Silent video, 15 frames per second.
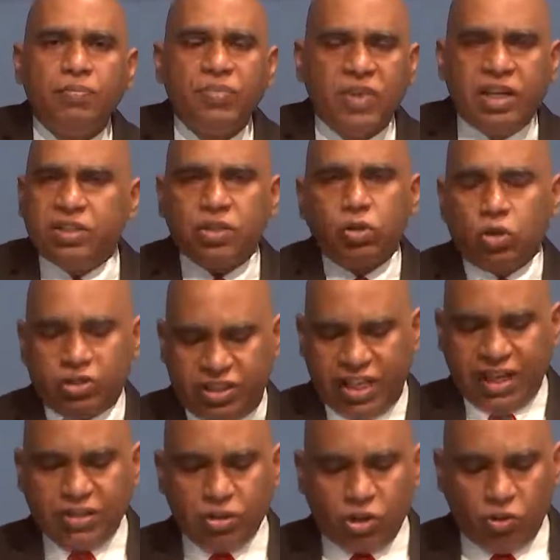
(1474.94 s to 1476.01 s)
There is no
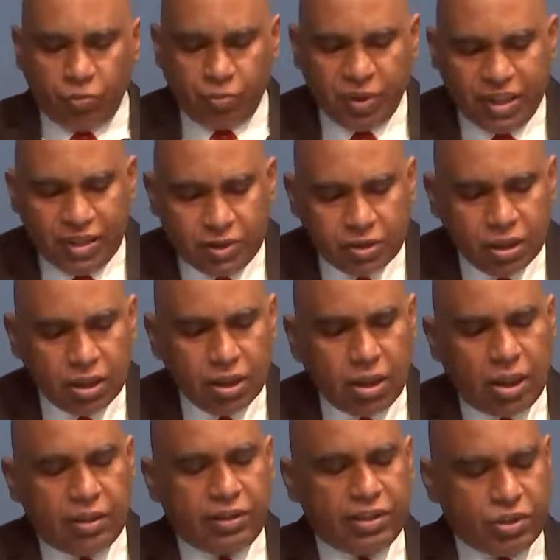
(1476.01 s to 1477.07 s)
chance of being
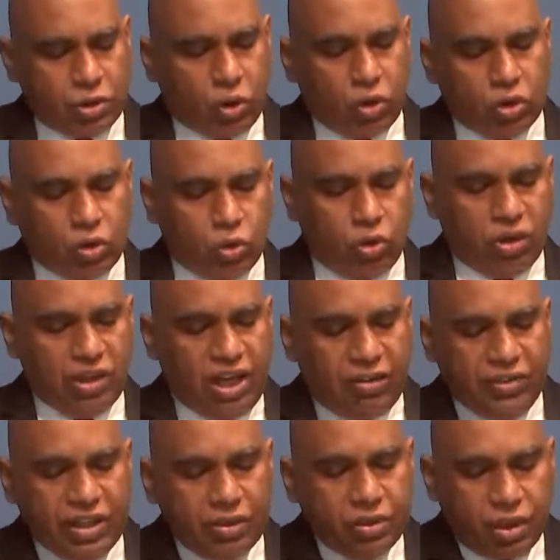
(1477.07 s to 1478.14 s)
restored to a
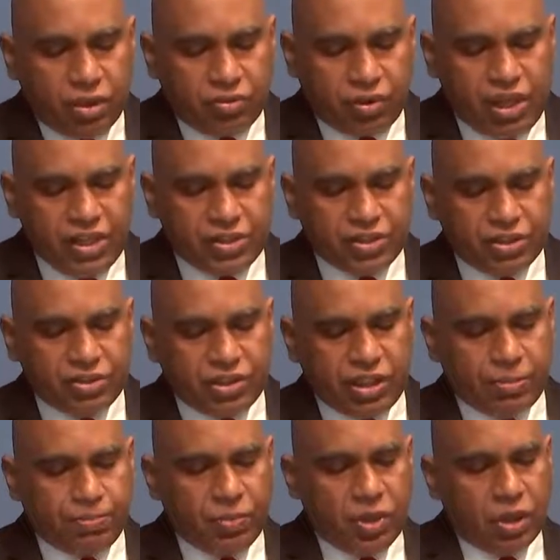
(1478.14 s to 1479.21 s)
loving
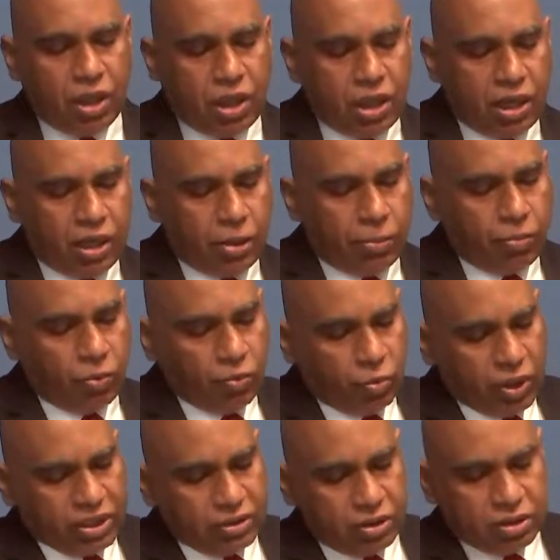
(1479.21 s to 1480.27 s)
relationship
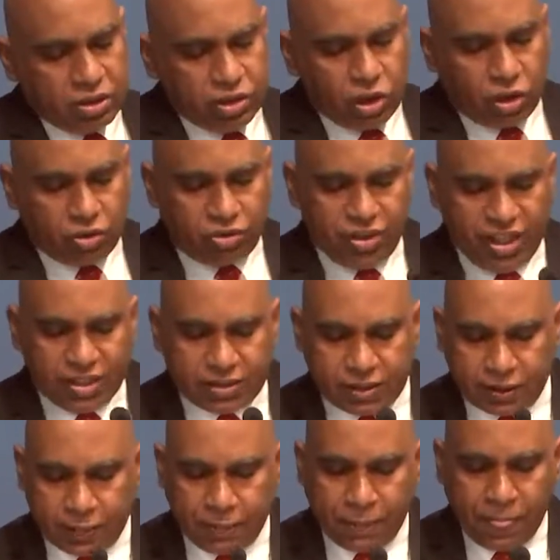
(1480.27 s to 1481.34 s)
with your Creator.